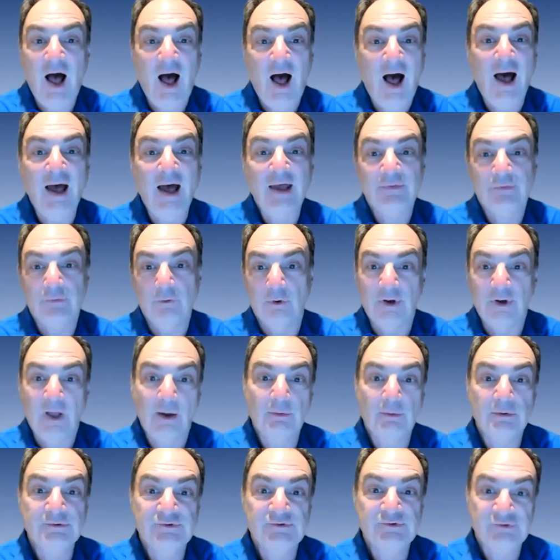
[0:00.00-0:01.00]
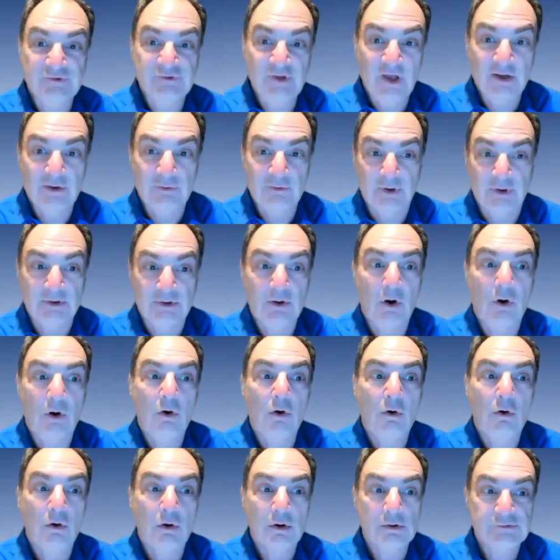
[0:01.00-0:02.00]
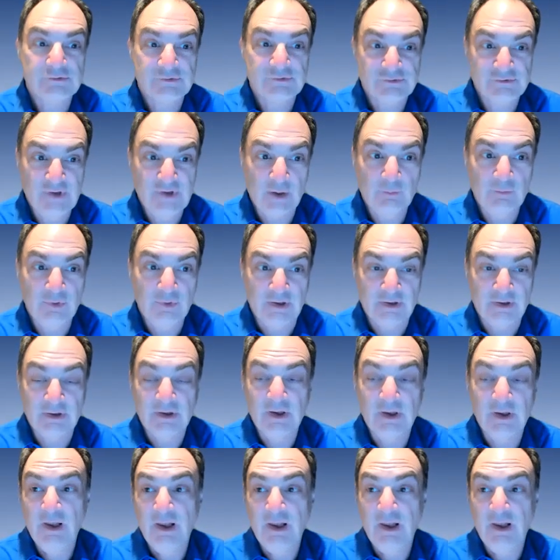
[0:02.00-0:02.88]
I thought I was stuttering or stumbling,